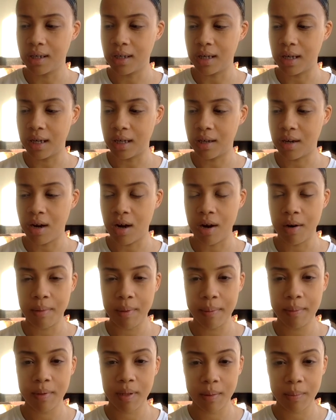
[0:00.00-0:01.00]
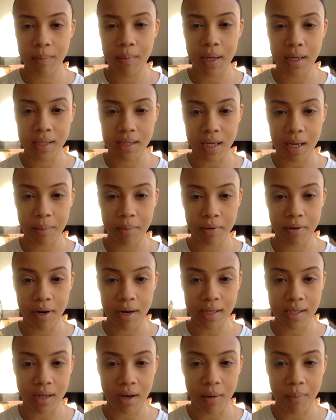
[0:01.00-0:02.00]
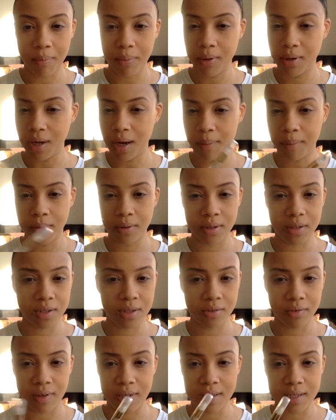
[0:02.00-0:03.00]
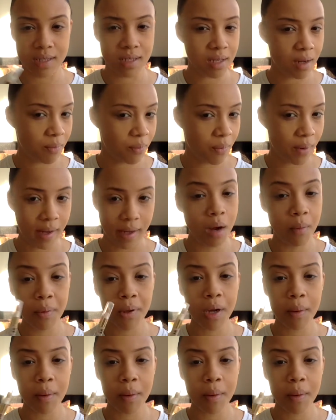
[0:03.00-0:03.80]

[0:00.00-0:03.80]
I can't remember the exact price. I'll put it up on the screen somewhere.